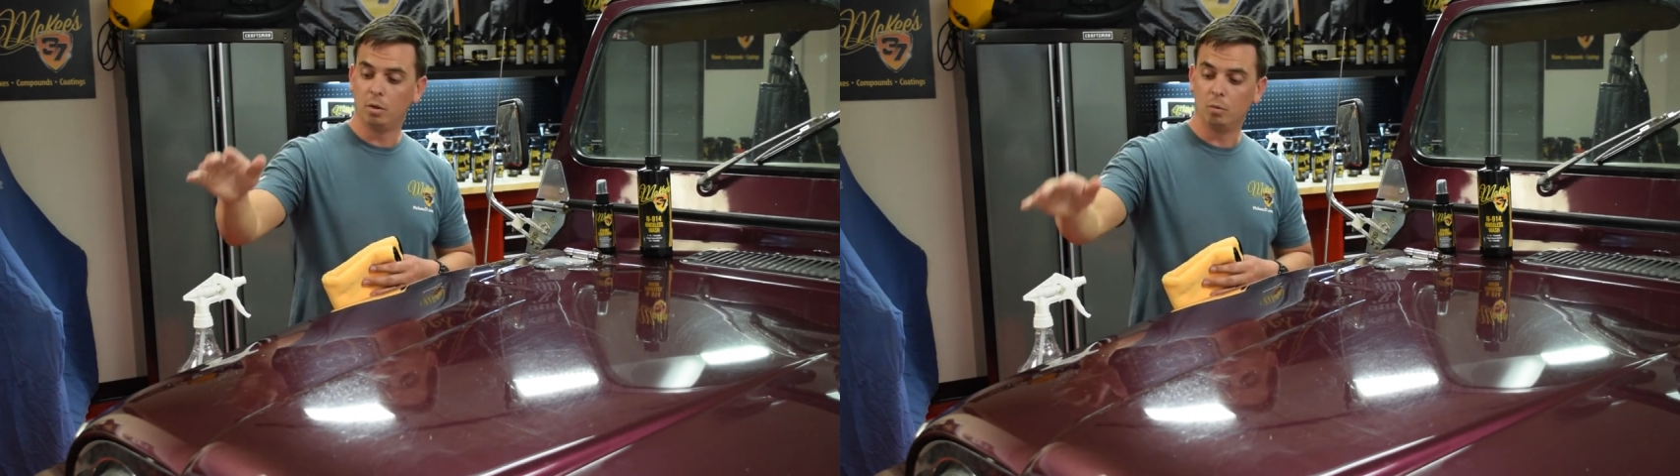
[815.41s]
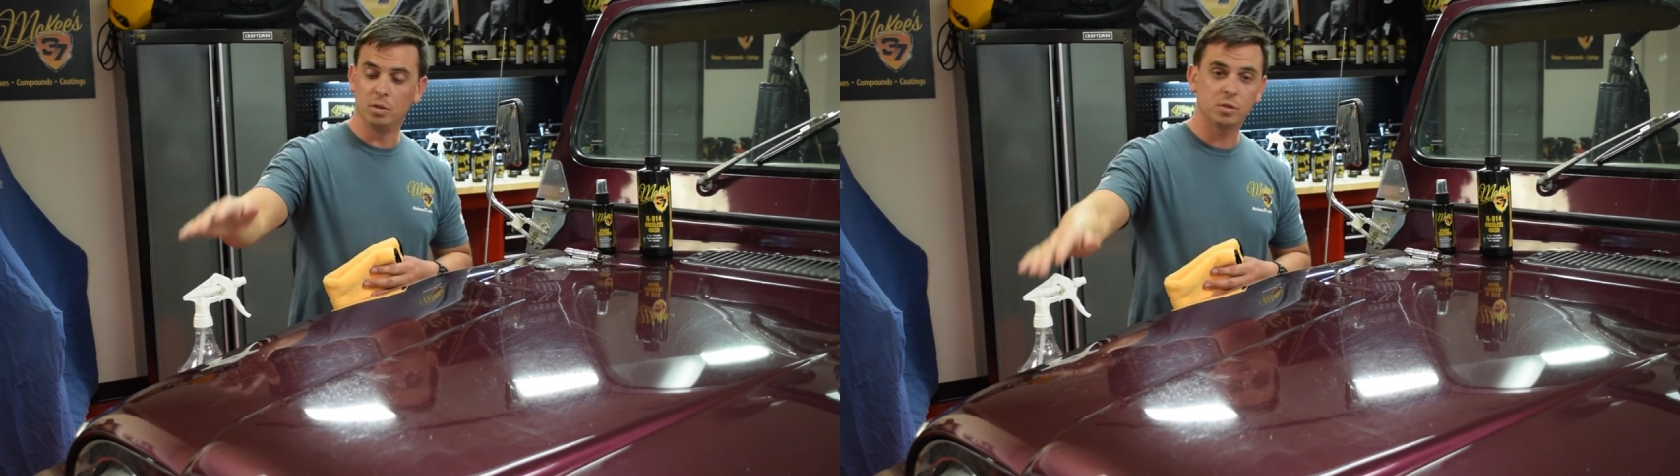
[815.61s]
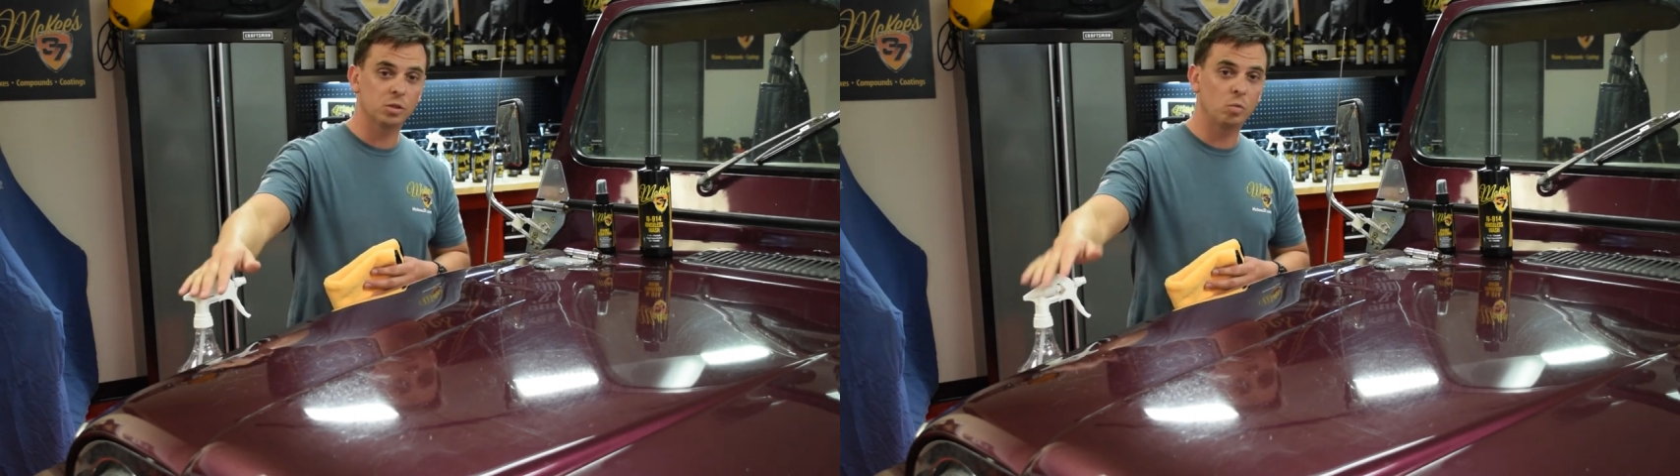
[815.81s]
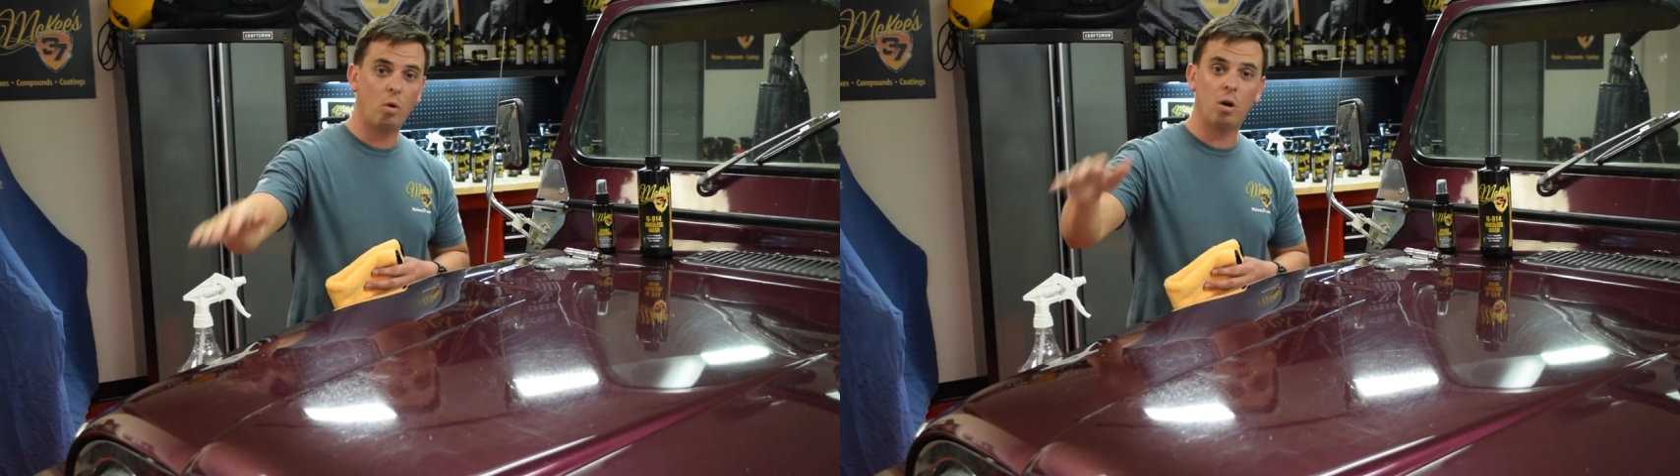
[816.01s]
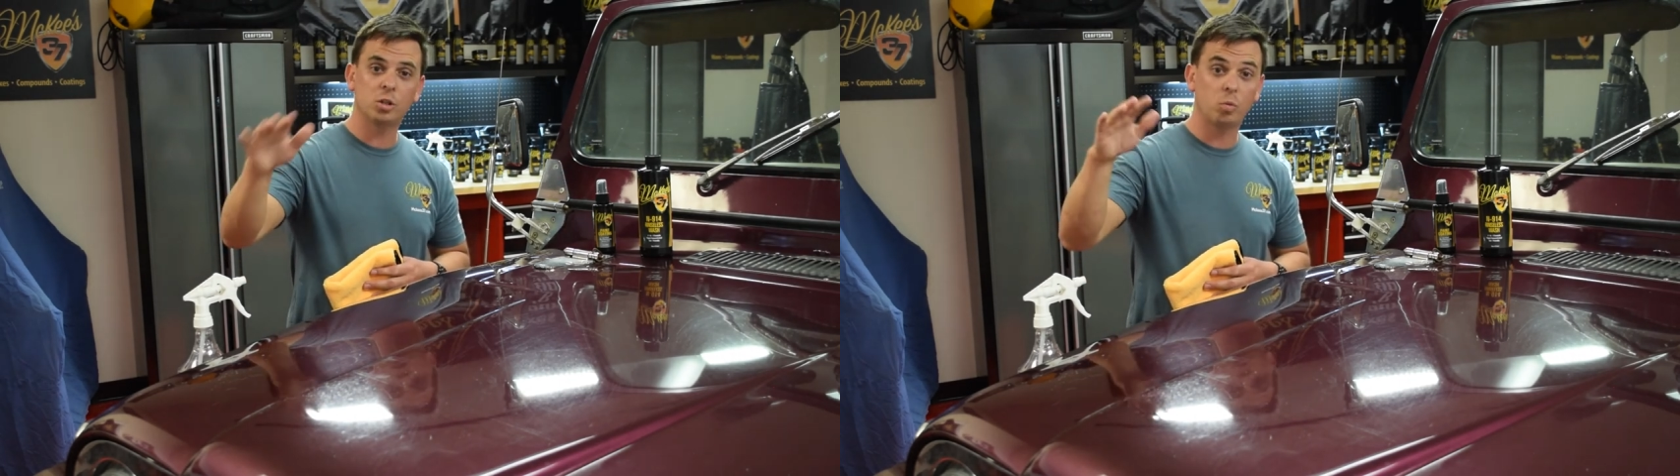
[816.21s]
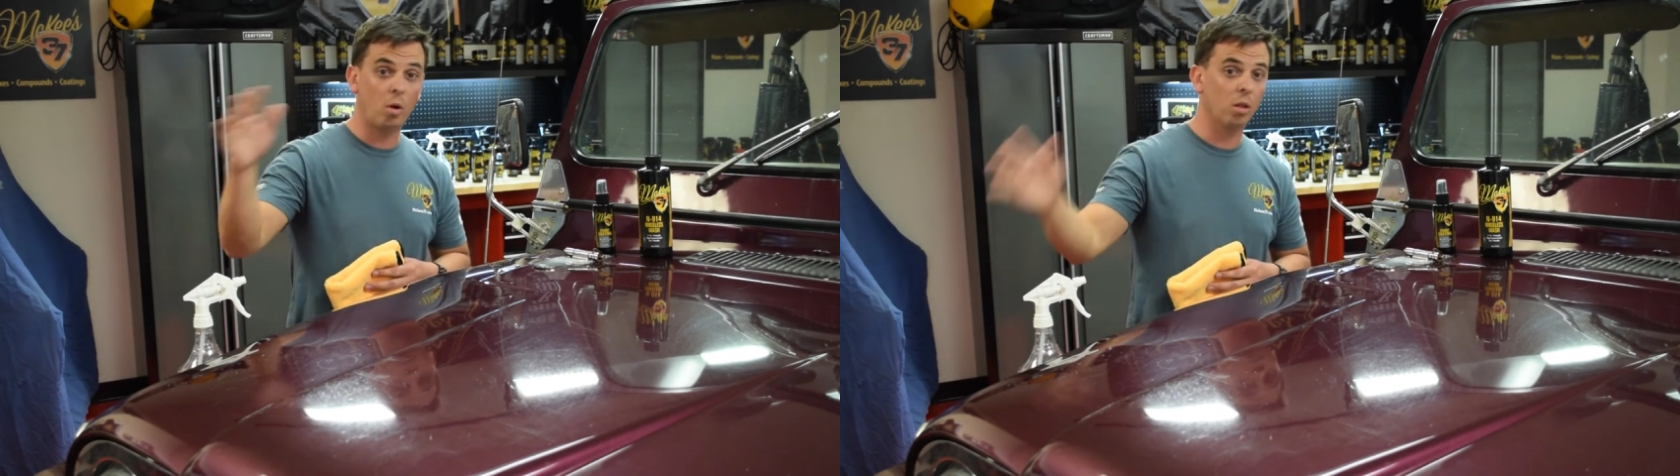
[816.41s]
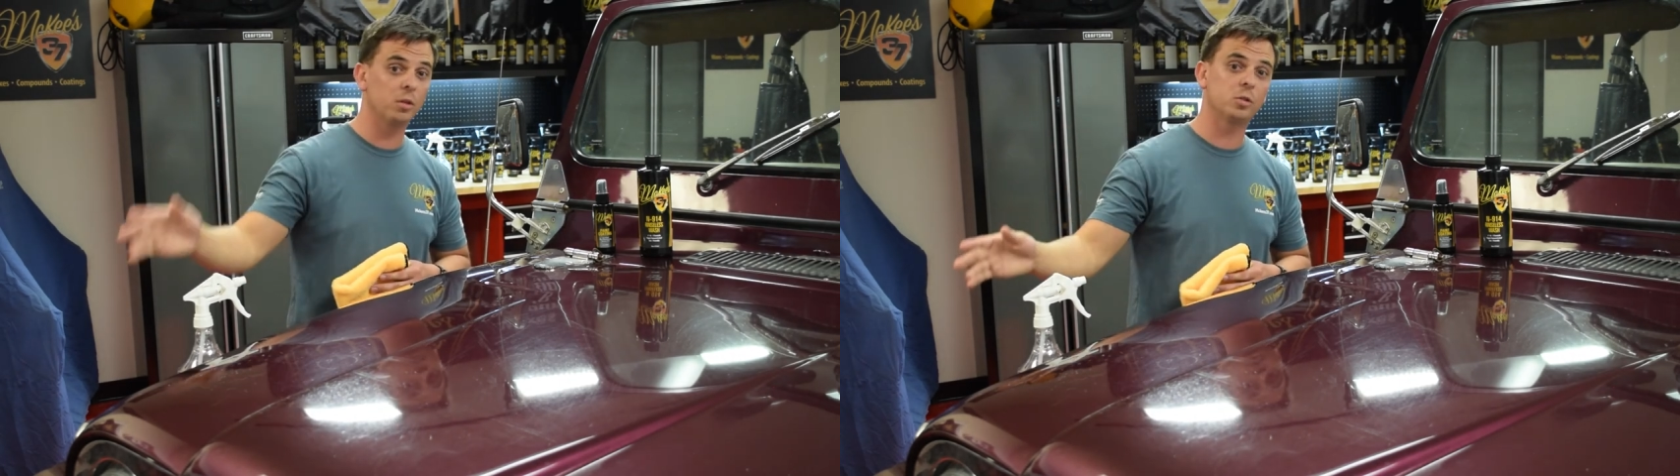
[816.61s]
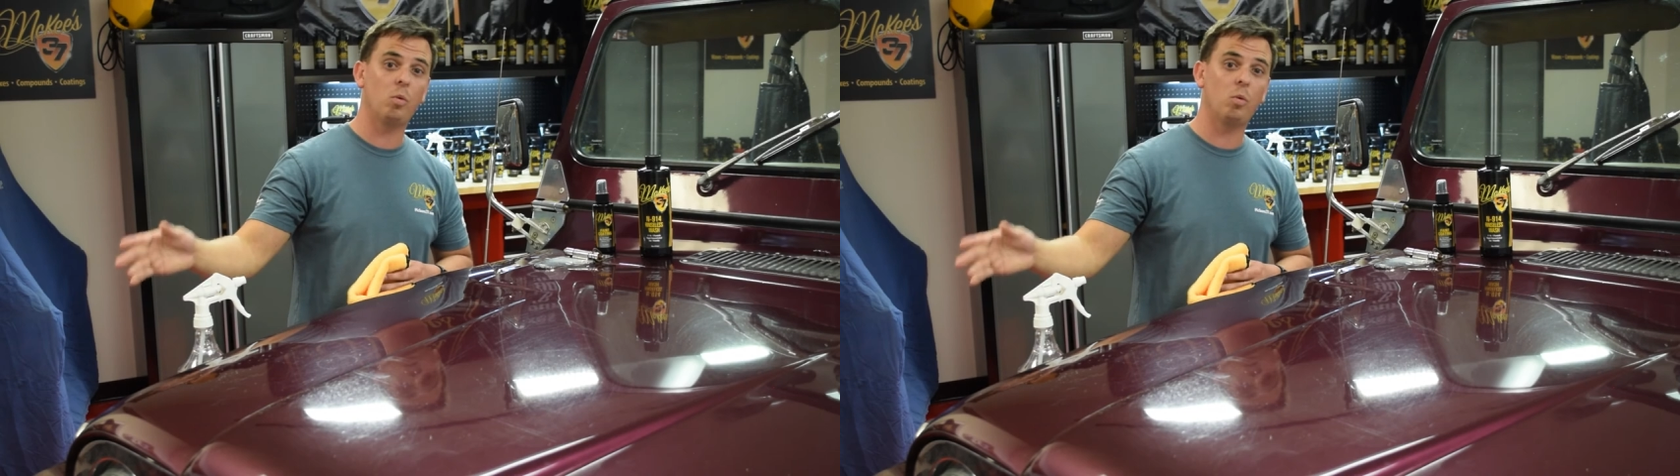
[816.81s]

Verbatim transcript: rinseless wash, waterless